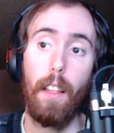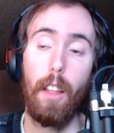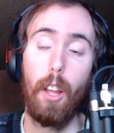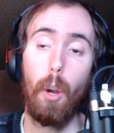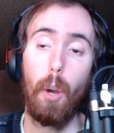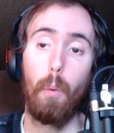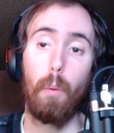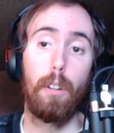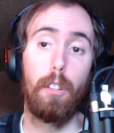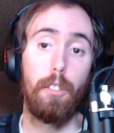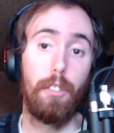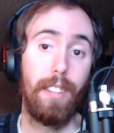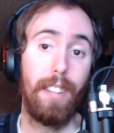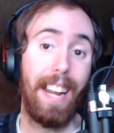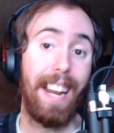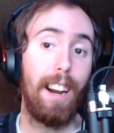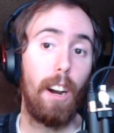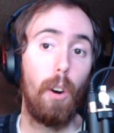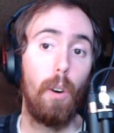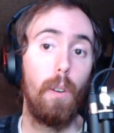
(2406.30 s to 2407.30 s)
Whereas
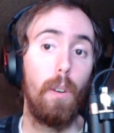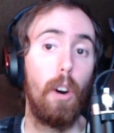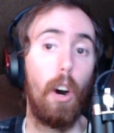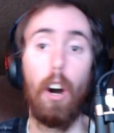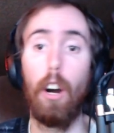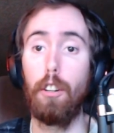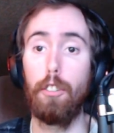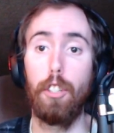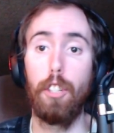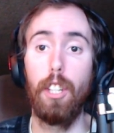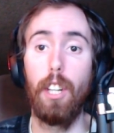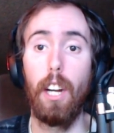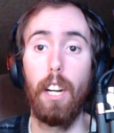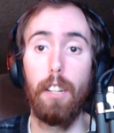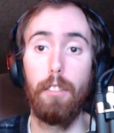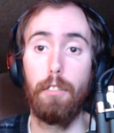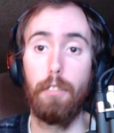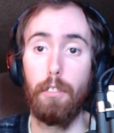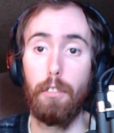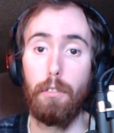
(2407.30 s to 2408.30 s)
now, all she
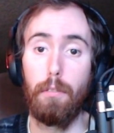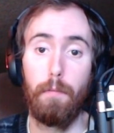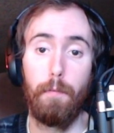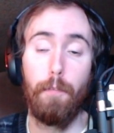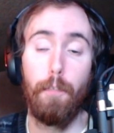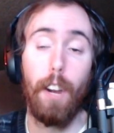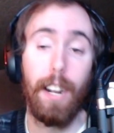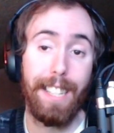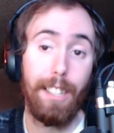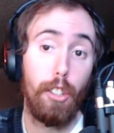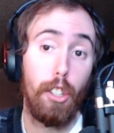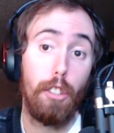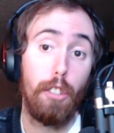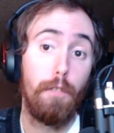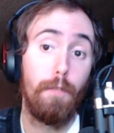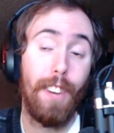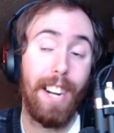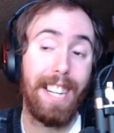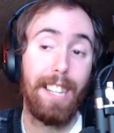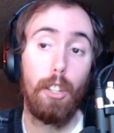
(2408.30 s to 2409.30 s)
does is she
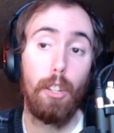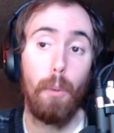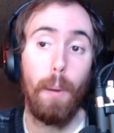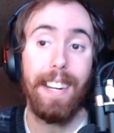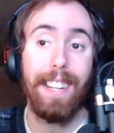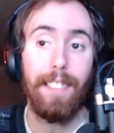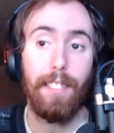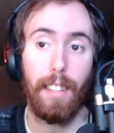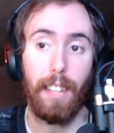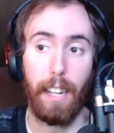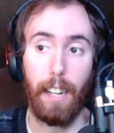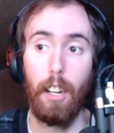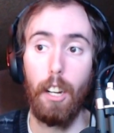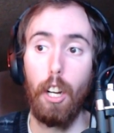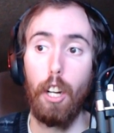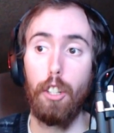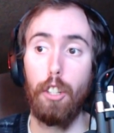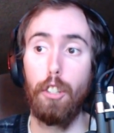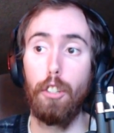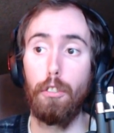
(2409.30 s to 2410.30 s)
doesn't fucking do anything.
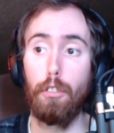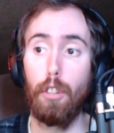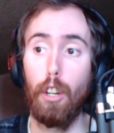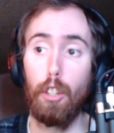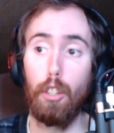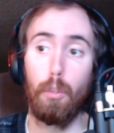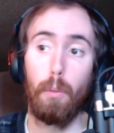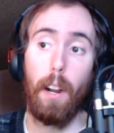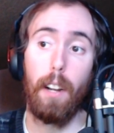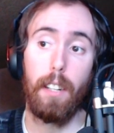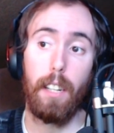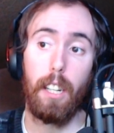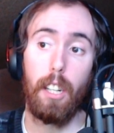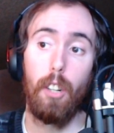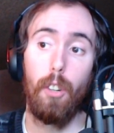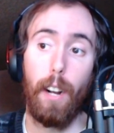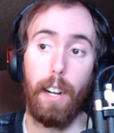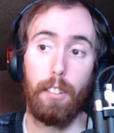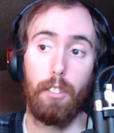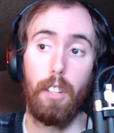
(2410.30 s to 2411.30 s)
She just goes around and
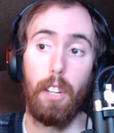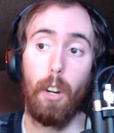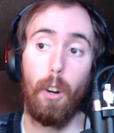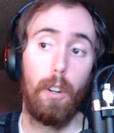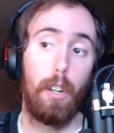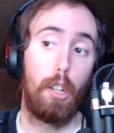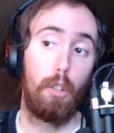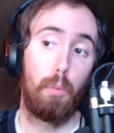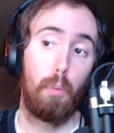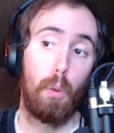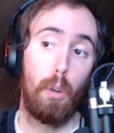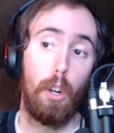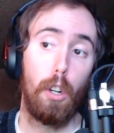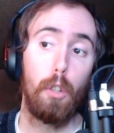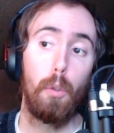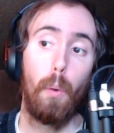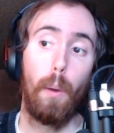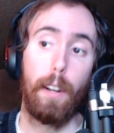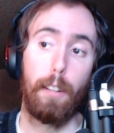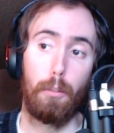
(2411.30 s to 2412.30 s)
collects gear and does
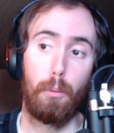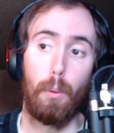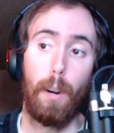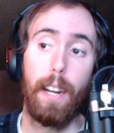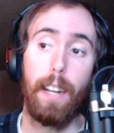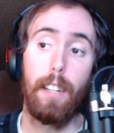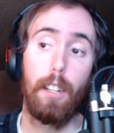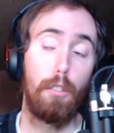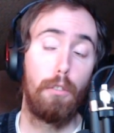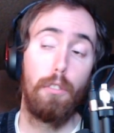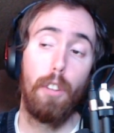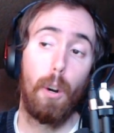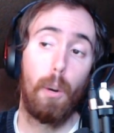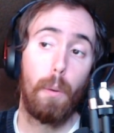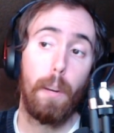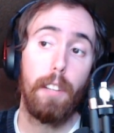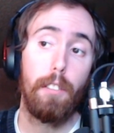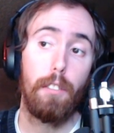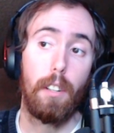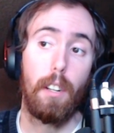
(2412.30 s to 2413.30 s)
world quests, right? There's no
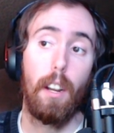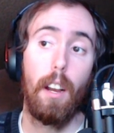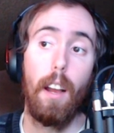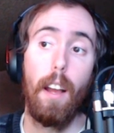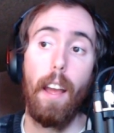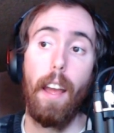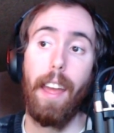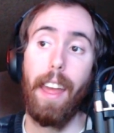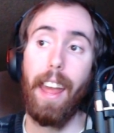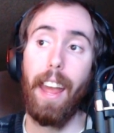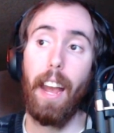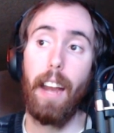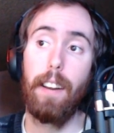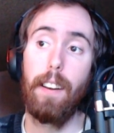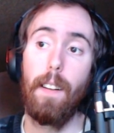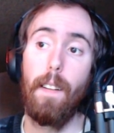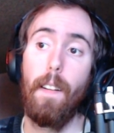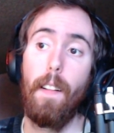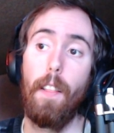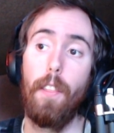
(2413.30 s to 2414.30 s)
reason.
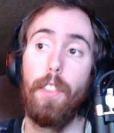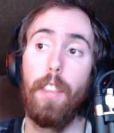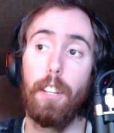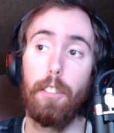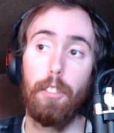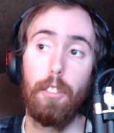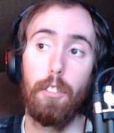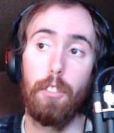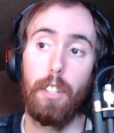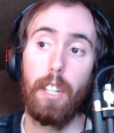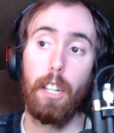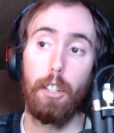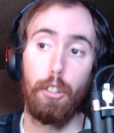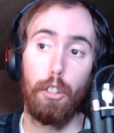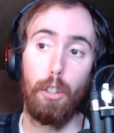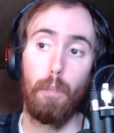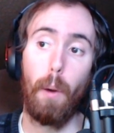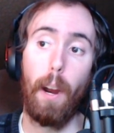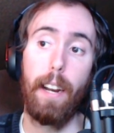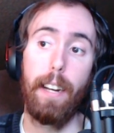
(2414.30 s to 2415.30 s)
And this is the
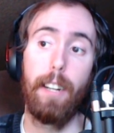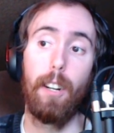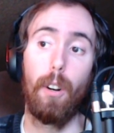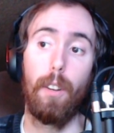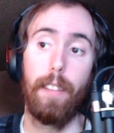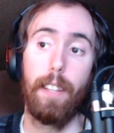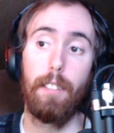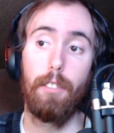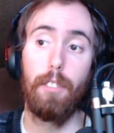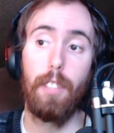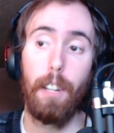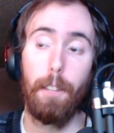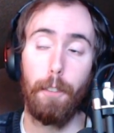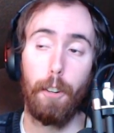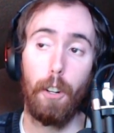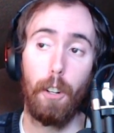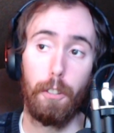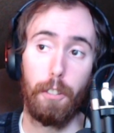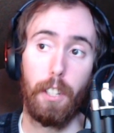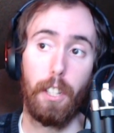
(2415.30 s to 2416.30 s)
issue right here, this
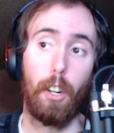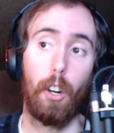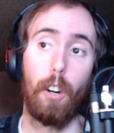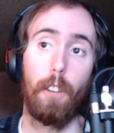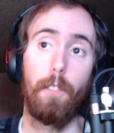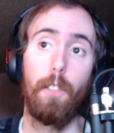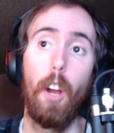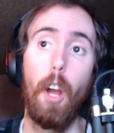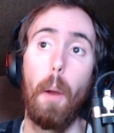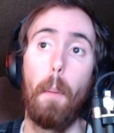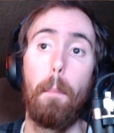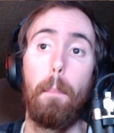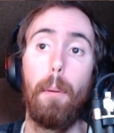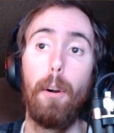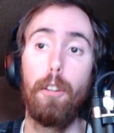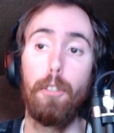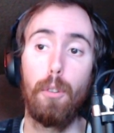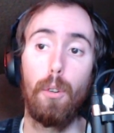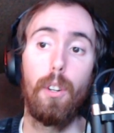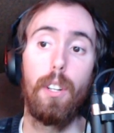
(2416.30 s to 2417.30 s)
difficulty curve.
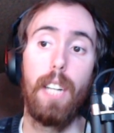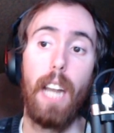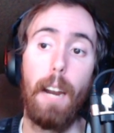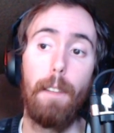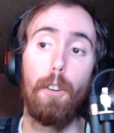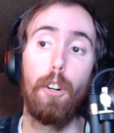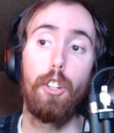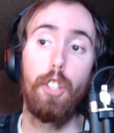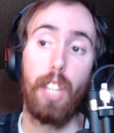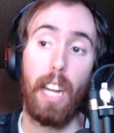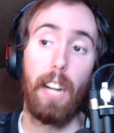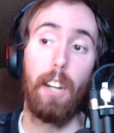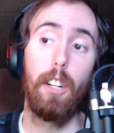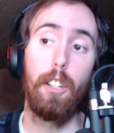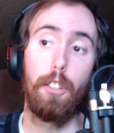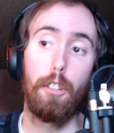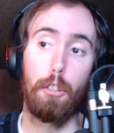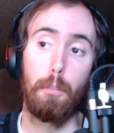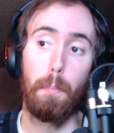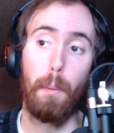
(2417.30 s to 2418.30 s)
Blizzard never
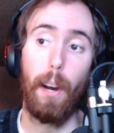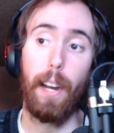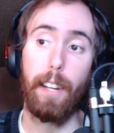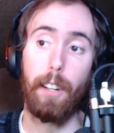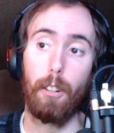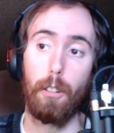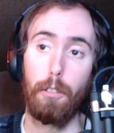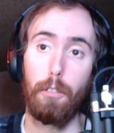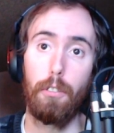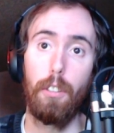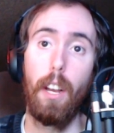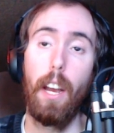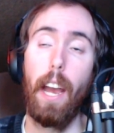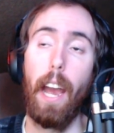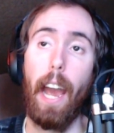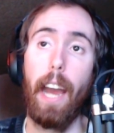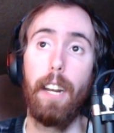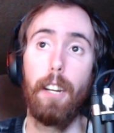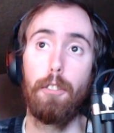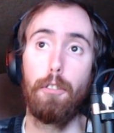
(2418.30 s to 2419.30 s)
challenges players.
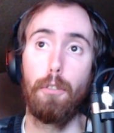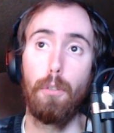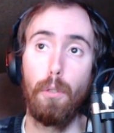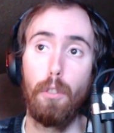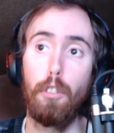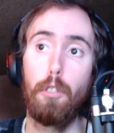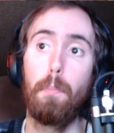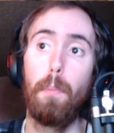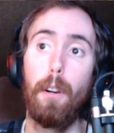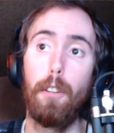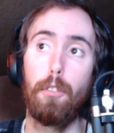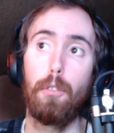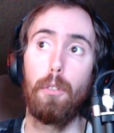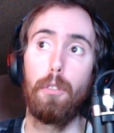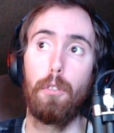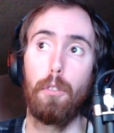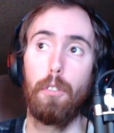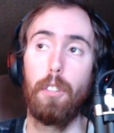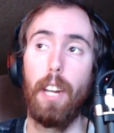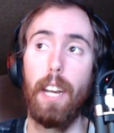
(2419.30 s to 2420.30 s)
And as soon as
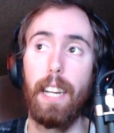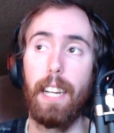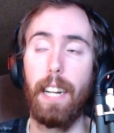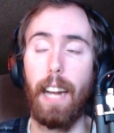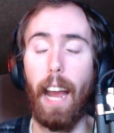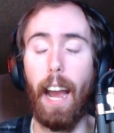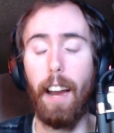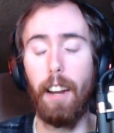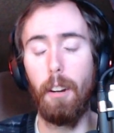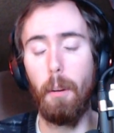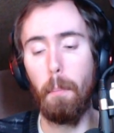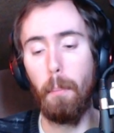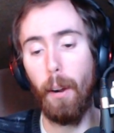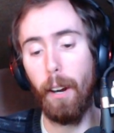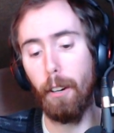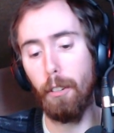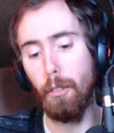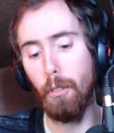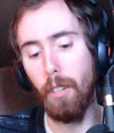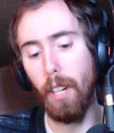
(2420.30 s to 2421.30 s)
players are taken out of
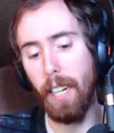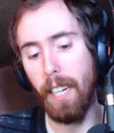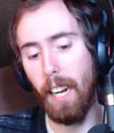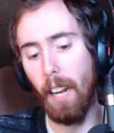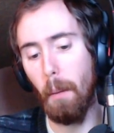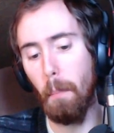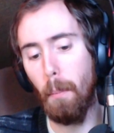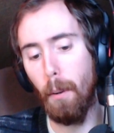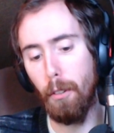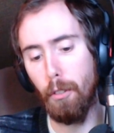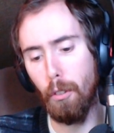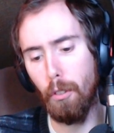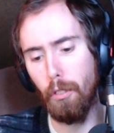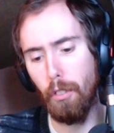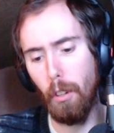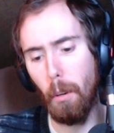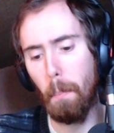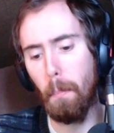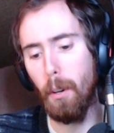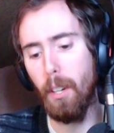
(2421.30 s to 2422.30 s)
Blizzard's
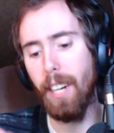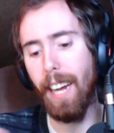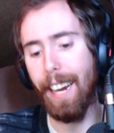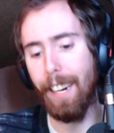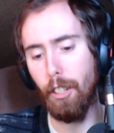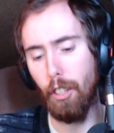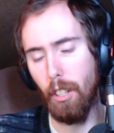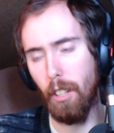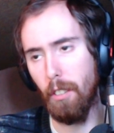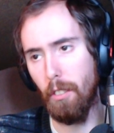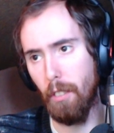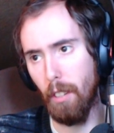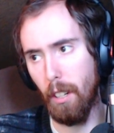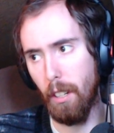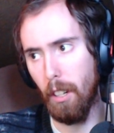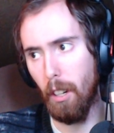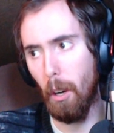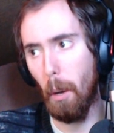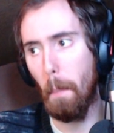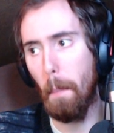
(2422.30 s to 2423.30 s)
little protections
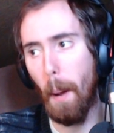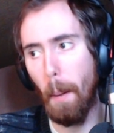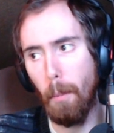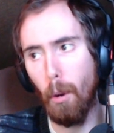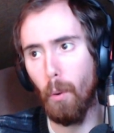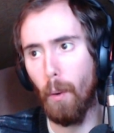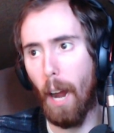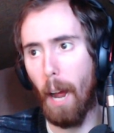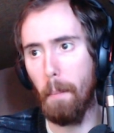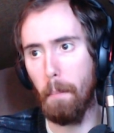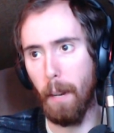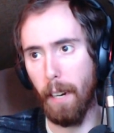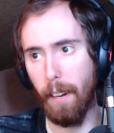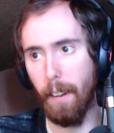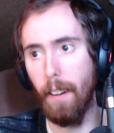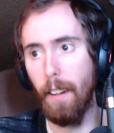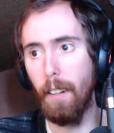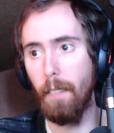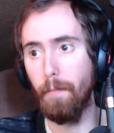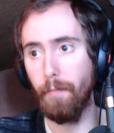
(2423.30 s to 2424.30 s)
and, you know, bubble wrapping,
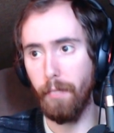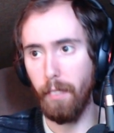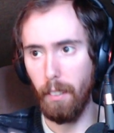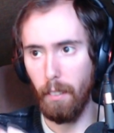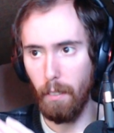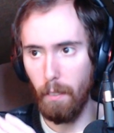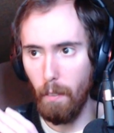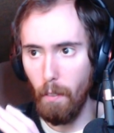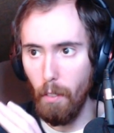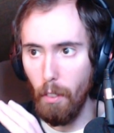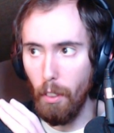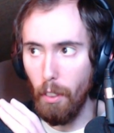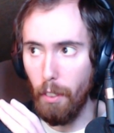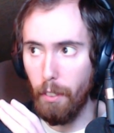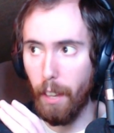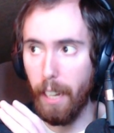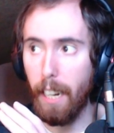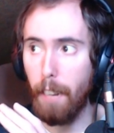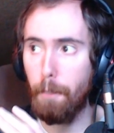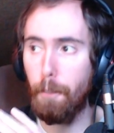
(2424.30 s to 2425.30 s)

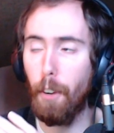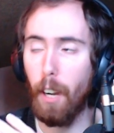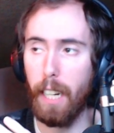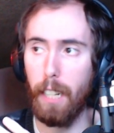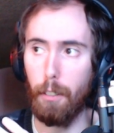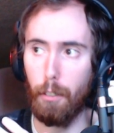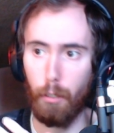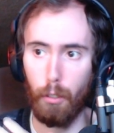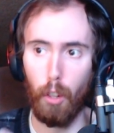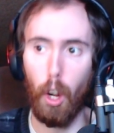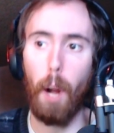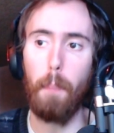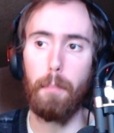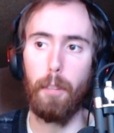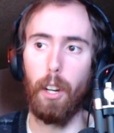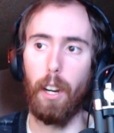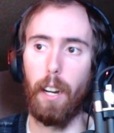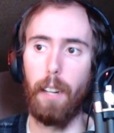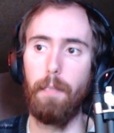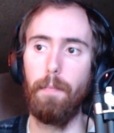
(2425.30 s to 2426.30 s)
they get fucking stomped
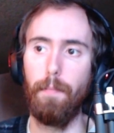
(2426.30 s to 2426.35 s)
on